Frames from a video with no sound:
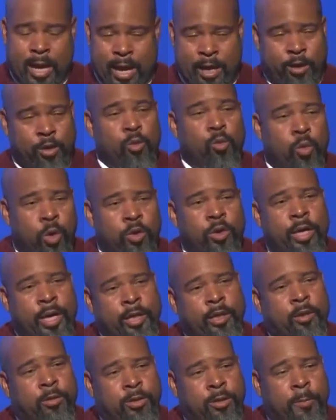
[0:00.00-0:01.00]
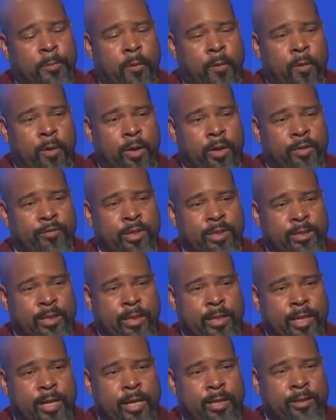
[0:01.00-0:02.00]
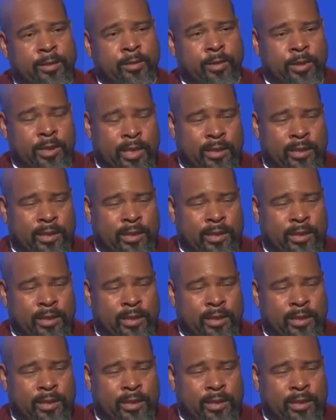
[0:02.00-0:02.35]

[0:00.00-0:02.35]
and you will get the support of the city council. Because